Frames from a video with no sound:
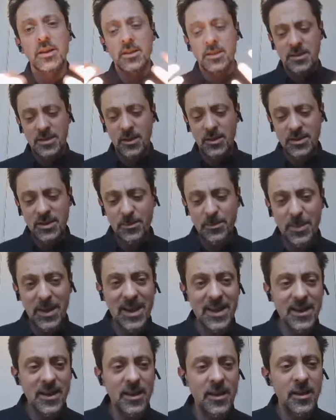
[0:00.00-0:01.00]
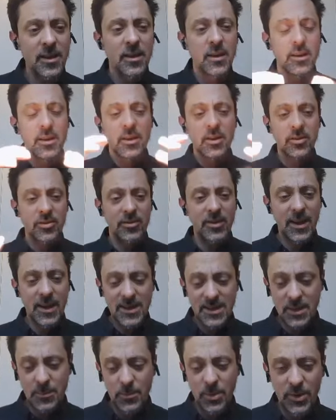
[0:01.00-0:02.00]
so as to better
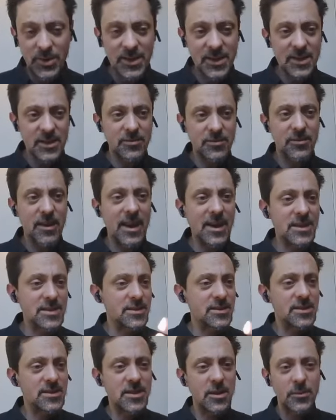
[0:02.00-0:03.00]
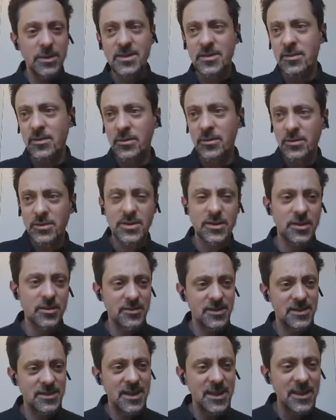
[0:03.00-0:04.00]
create embodied interaction. So we saw sort of
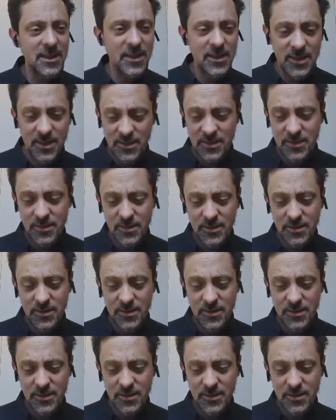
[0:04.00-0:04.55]
Christina